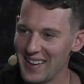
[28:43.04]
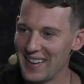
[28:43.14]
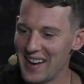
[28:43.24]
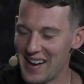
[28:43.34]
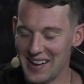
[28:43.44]

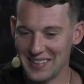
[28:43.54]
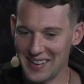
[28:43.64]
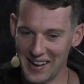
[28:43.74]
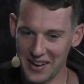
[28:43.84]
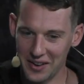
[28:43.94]
Yeah,
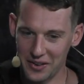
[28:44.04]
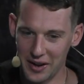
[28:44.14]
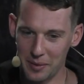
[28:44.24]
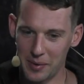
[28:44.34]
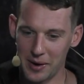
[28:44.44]
I got a
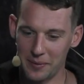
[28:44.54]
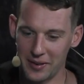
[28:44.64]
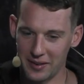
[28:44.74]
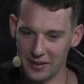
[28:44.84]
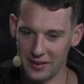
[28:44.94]
great
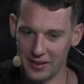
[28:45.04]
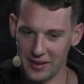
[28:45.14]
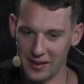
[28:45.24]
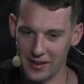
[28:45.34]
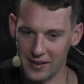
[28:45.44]
apartment.
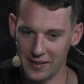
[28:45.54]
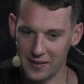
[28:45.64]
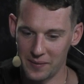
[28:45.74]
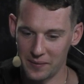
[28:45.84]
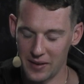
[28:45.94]

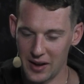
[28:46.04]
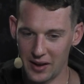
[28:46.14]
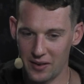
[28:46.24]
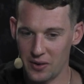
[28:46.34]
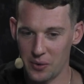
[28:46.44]
I
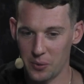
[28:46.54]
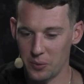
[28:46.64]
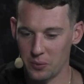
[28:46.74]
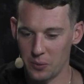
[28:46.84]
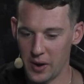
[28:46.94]
don't know
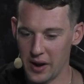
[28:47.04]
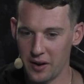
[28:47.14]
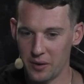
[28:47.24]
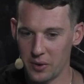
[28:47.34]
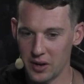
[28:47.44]

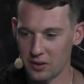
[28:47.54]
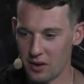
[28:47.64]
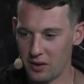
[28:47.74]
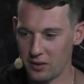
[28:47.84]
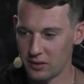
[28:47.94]
what it's
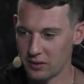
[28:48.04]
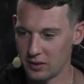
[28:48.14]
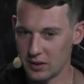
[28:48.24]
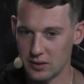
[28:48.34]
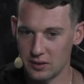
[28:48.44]
called.
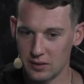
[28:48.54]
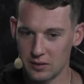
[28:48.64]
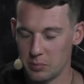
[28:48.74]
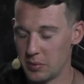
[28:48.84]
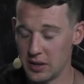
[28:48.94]

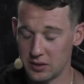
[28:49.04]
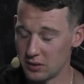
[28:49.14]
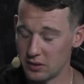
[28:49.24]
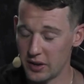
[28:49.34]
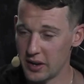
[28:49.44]
But
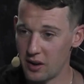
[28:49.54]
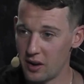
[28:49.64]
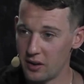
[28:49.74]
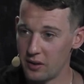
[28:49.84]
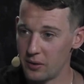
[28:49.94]
it's great
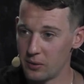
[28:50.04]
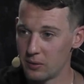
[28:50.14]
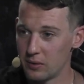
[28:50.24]
condo.